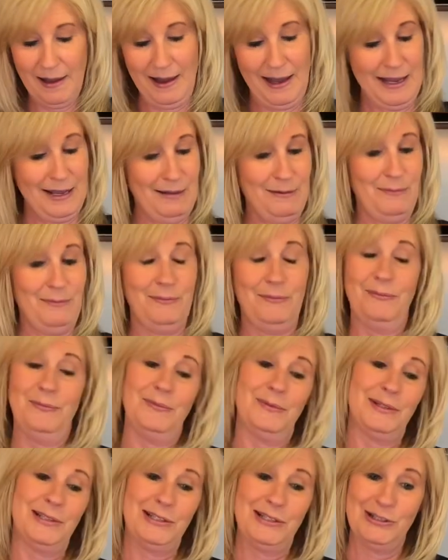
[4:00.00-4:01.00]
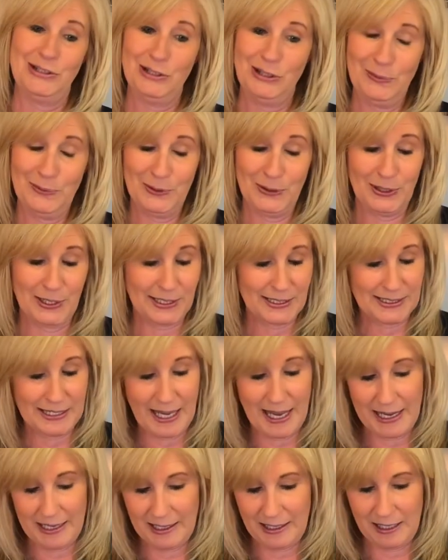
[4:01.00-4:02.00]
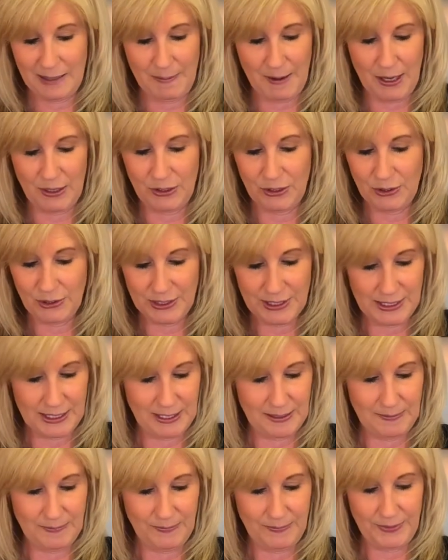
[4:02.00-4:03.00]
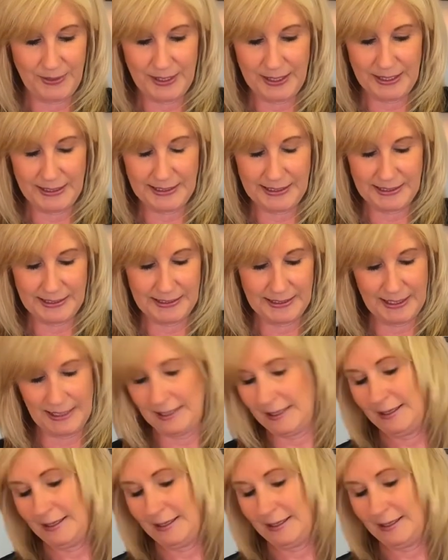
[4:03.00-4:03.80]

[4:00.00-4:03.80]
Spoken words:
I am super excited about using them this